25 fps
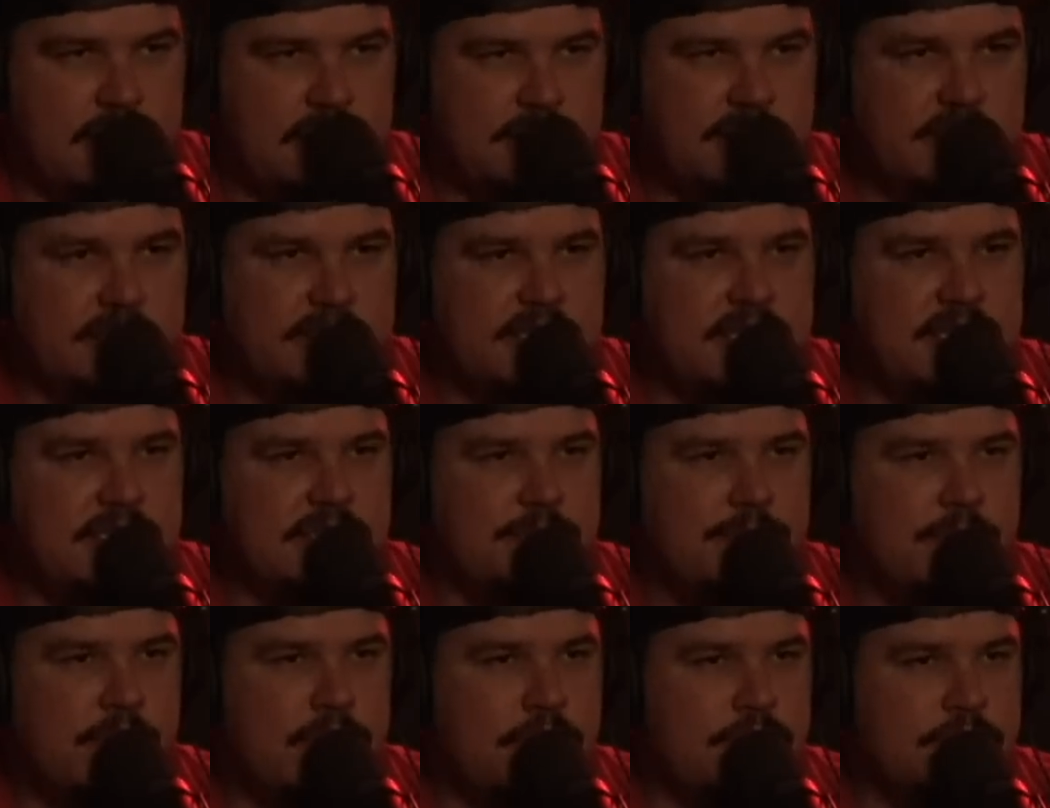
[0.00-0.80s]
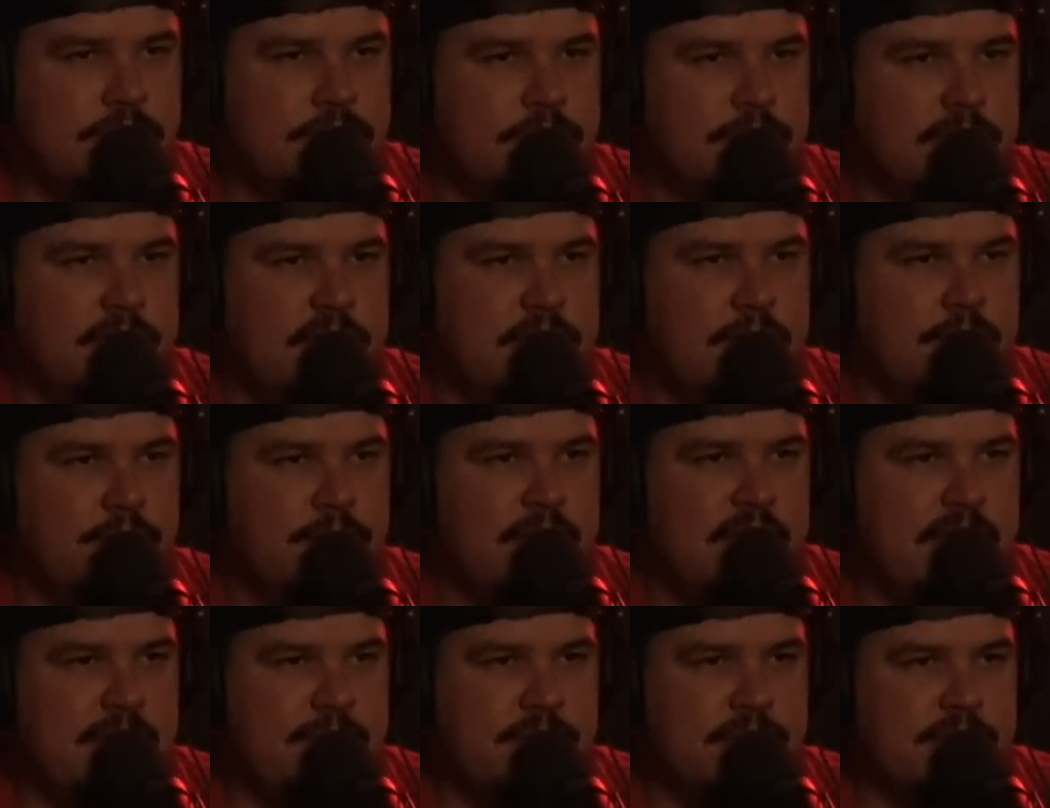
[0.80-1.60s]
Since these murders were later
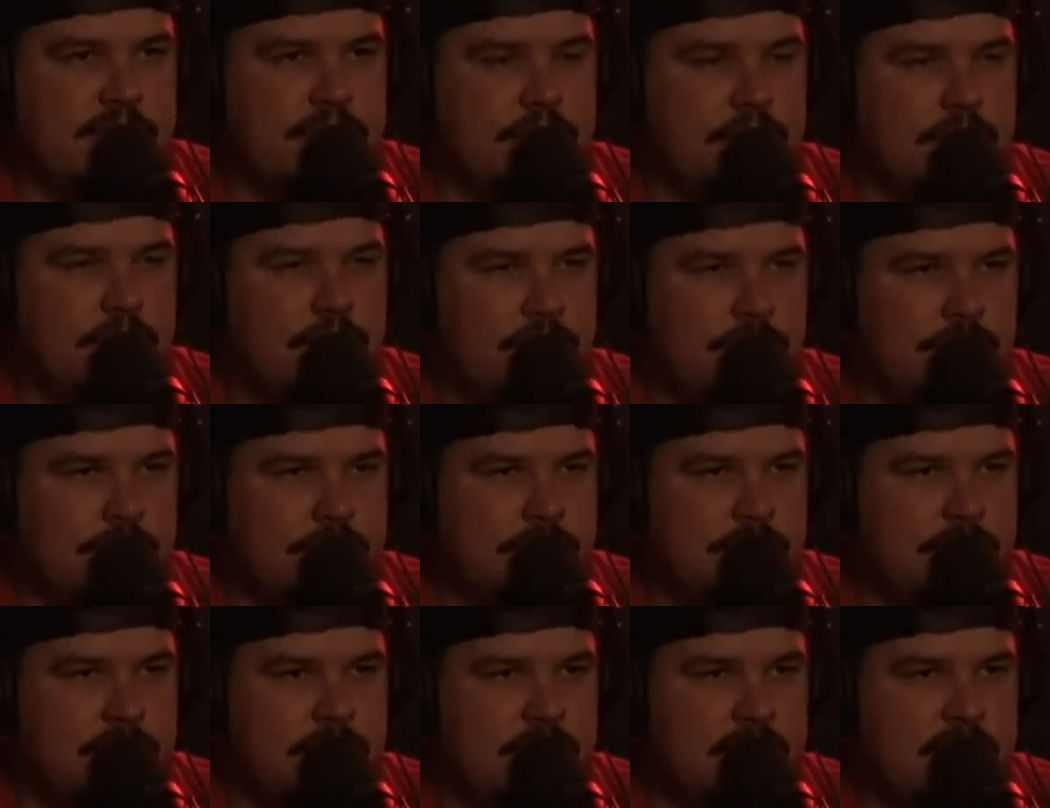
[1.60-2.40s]
blamed on the cult,